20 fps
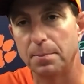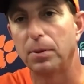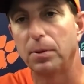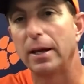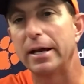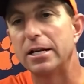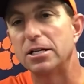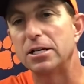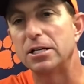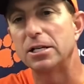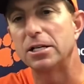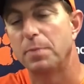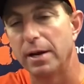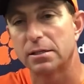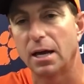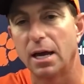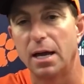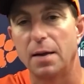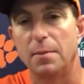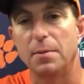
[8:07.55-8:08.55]
had played his
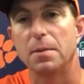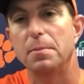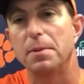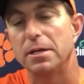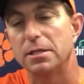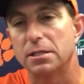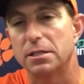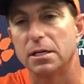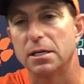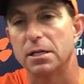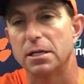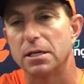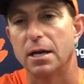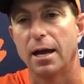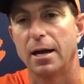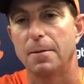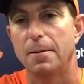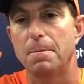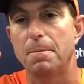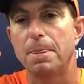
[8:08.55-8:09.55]
best game in the BC
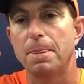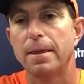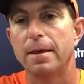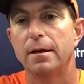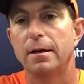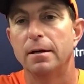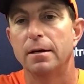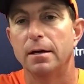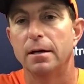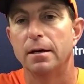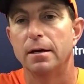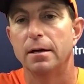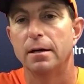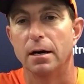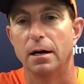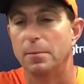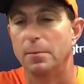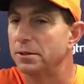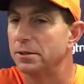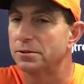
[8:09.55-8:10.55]
game,
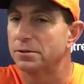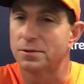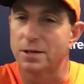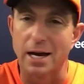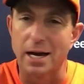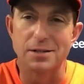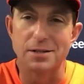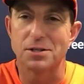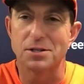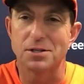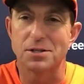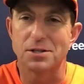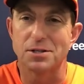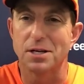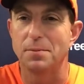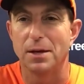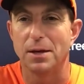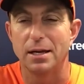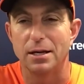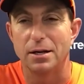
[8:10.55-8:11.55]
but it's kind of the
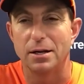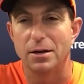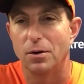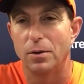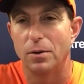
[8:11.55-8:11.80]
same thing.